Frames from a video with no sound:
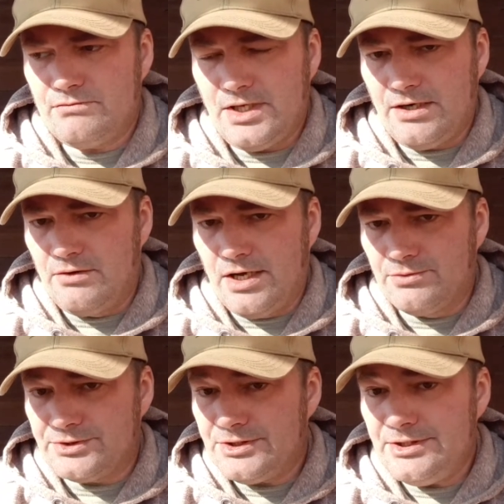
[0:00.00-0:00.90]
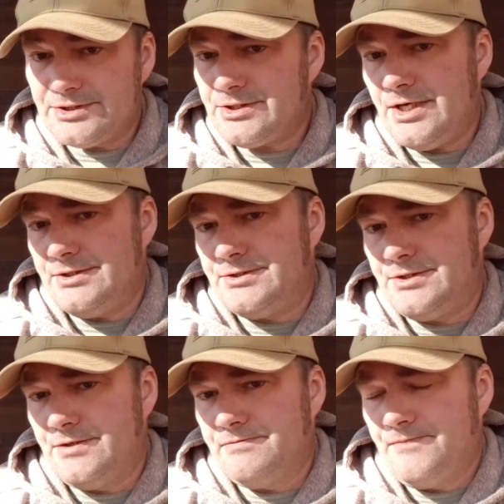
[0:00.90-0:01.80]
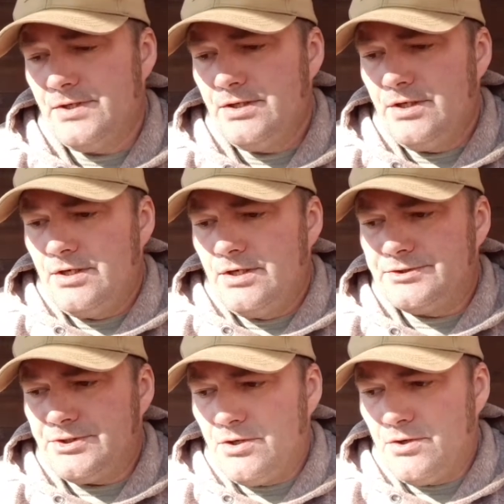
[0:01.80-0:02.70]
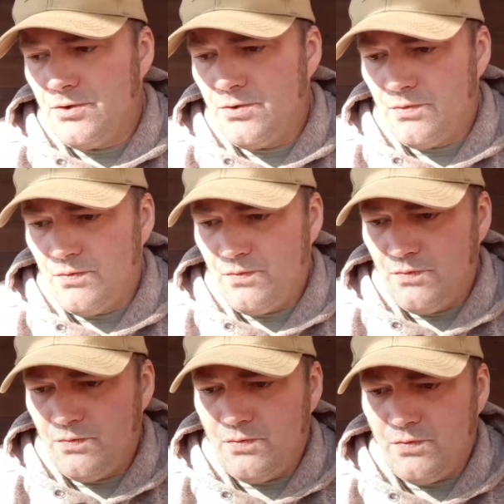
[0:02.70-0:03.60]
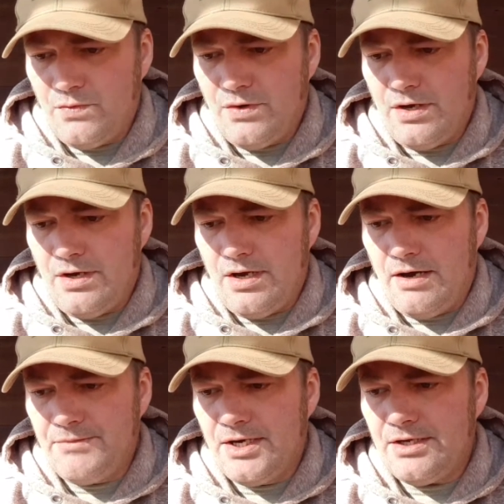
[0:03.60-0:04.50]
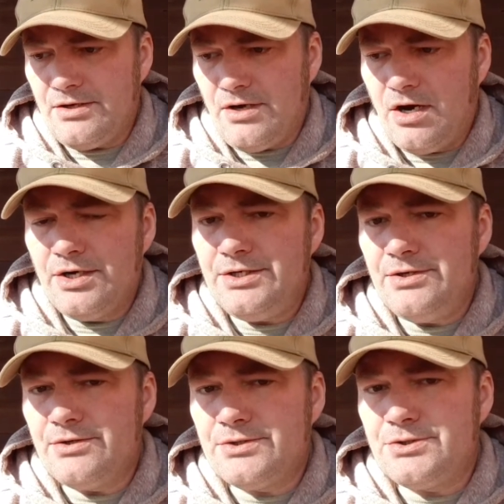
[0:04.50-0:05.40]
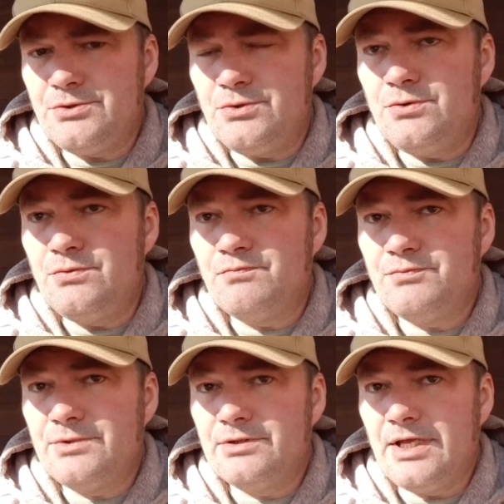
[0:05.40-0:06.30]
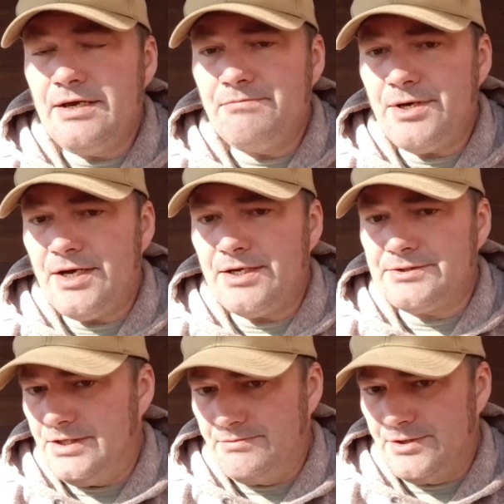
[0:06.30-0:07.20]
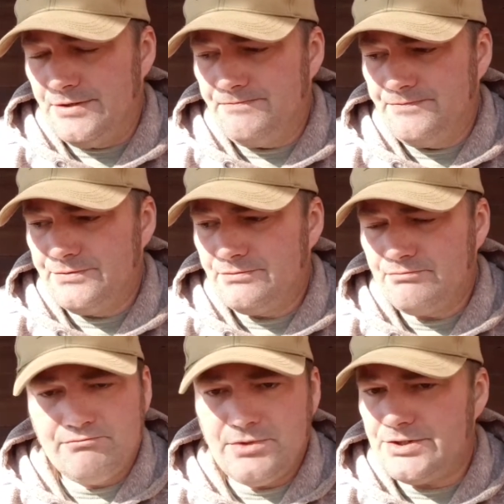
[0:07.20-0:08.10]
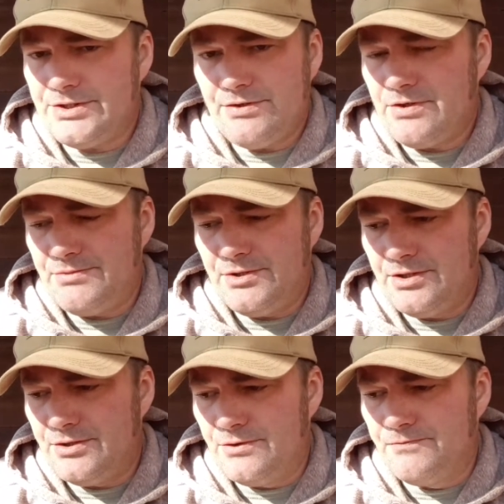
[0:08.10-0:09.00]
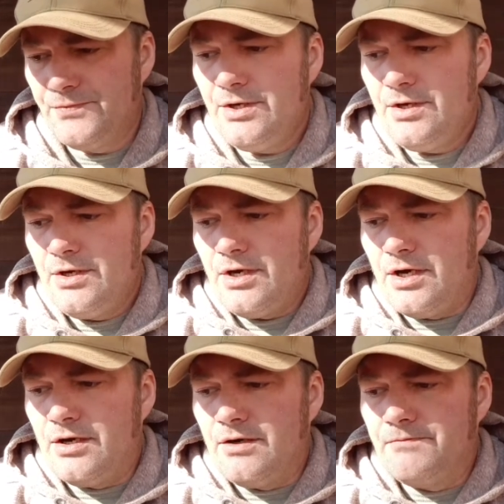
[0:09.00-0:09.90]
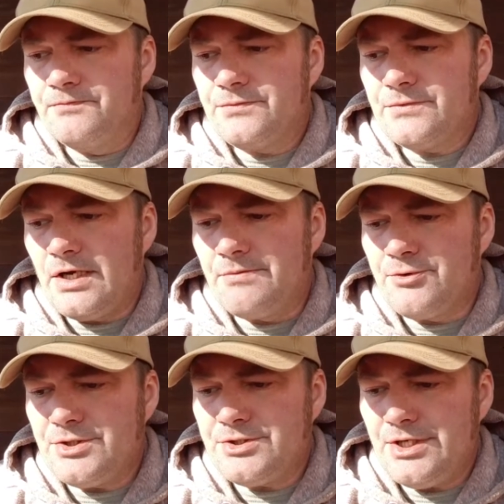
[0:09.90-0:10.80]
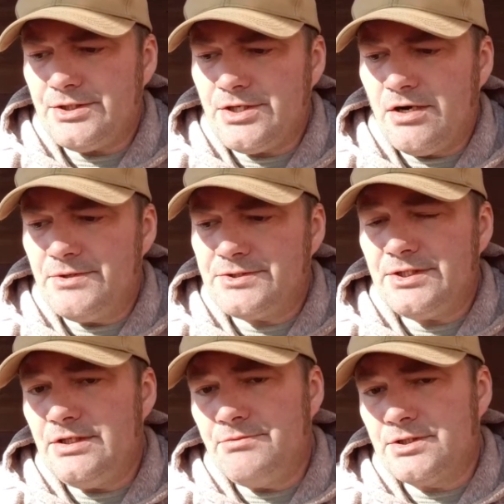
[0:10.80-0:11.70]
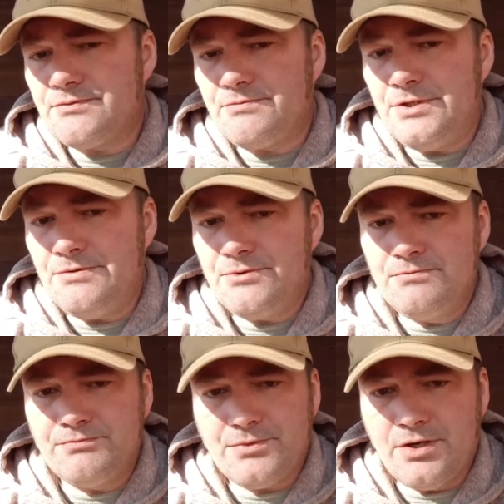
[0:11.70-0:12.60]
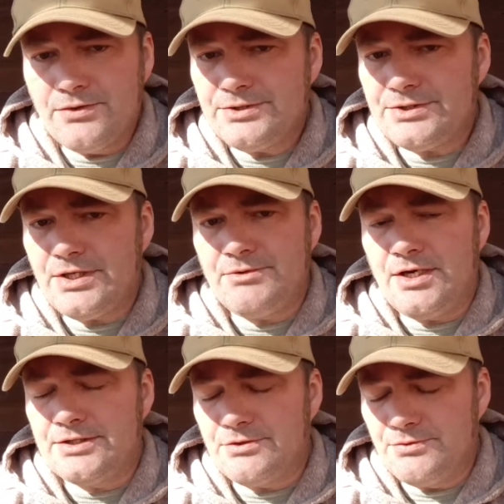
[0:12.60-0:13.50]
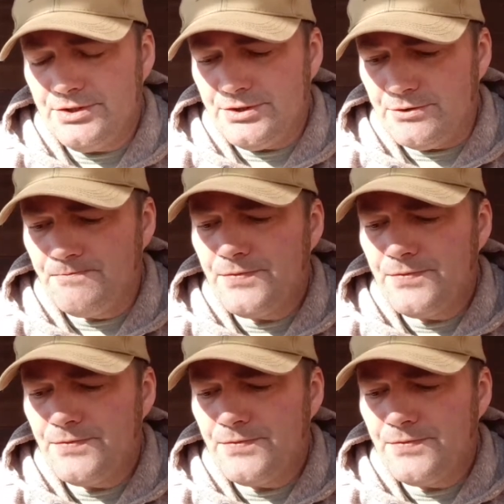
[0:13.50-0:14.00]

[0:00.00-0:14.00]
I don't, I don't see the science there. So I'm not on here to lambaste anybody. That's not what I'm here to do. Um, I appreciate comments and emails from people all the time, guys. I really do.